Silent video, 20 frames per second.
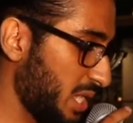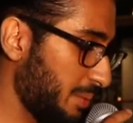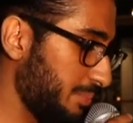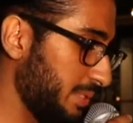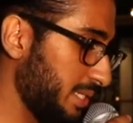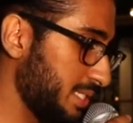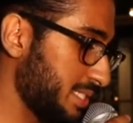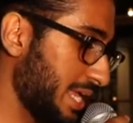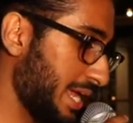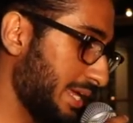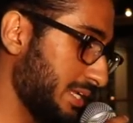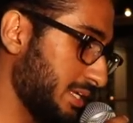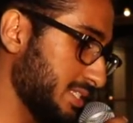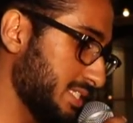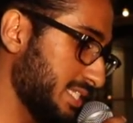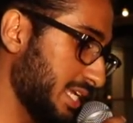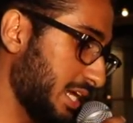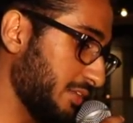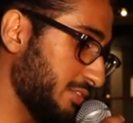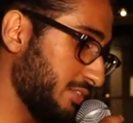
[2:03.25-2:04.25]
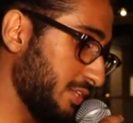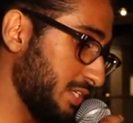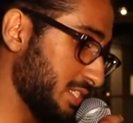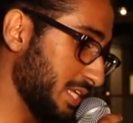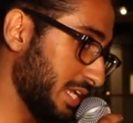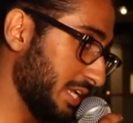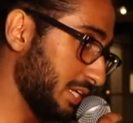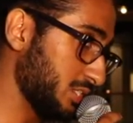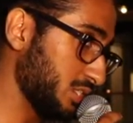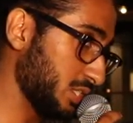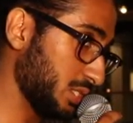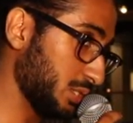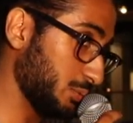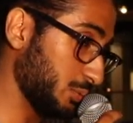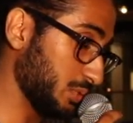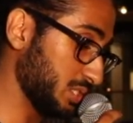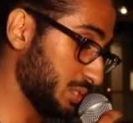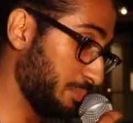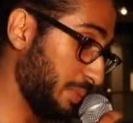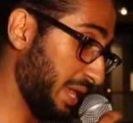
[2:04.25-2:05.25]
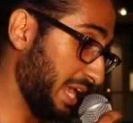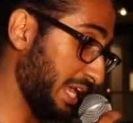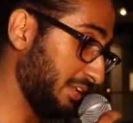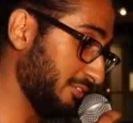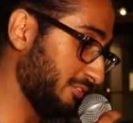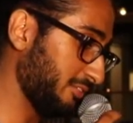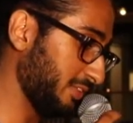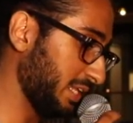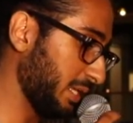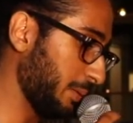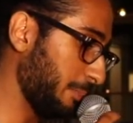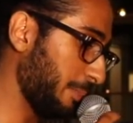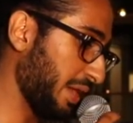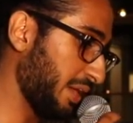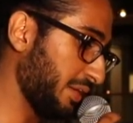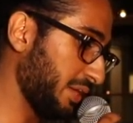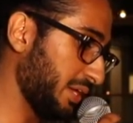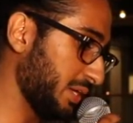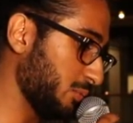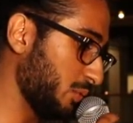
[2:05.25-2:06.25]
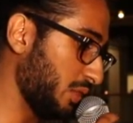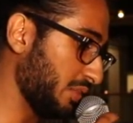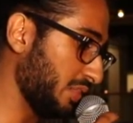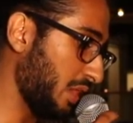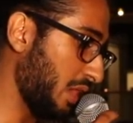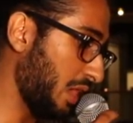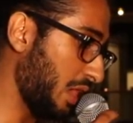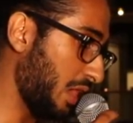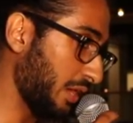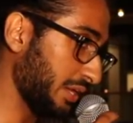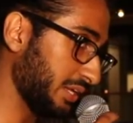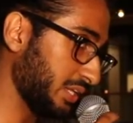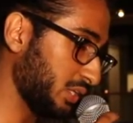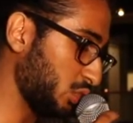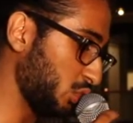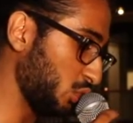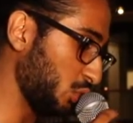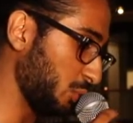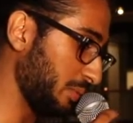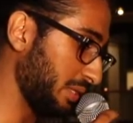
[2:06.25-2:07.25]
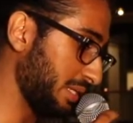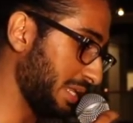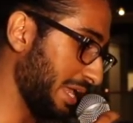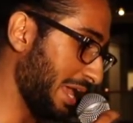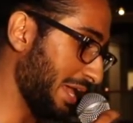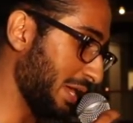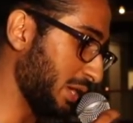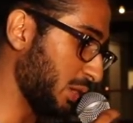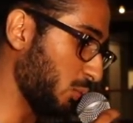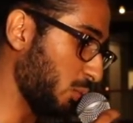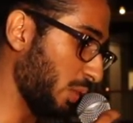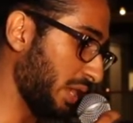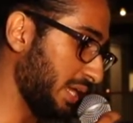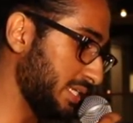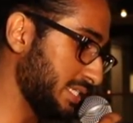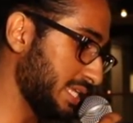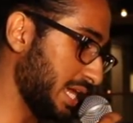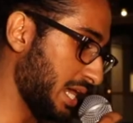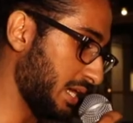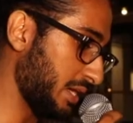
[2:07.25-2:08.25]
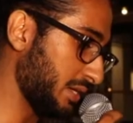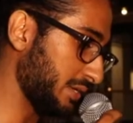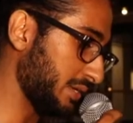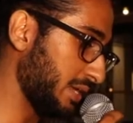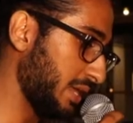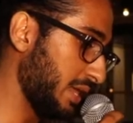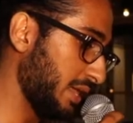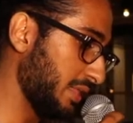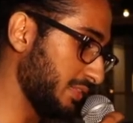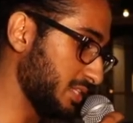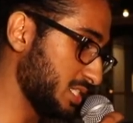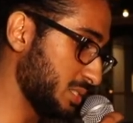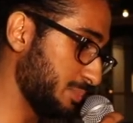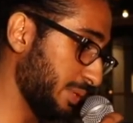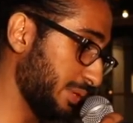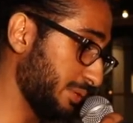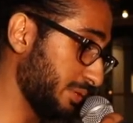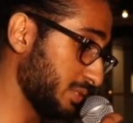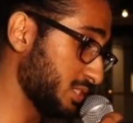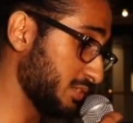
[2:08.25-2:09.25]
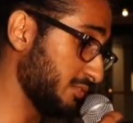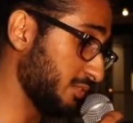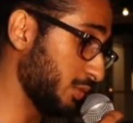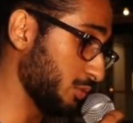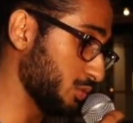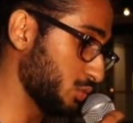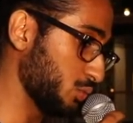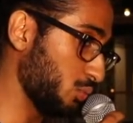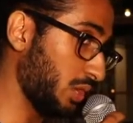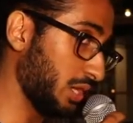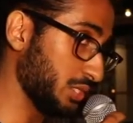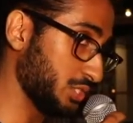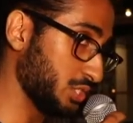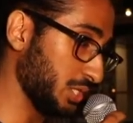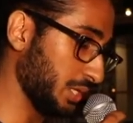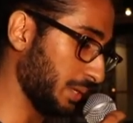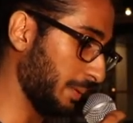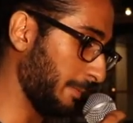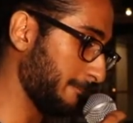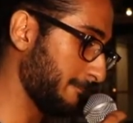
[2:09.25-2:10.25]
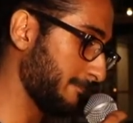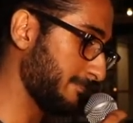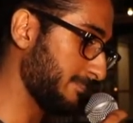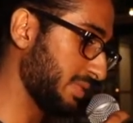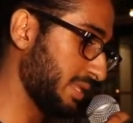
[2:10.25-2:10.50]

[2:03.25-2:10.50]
the Japanese had on Southeast Asia was painfully apparent while the hot, humid air weighed down the spirits of those watching.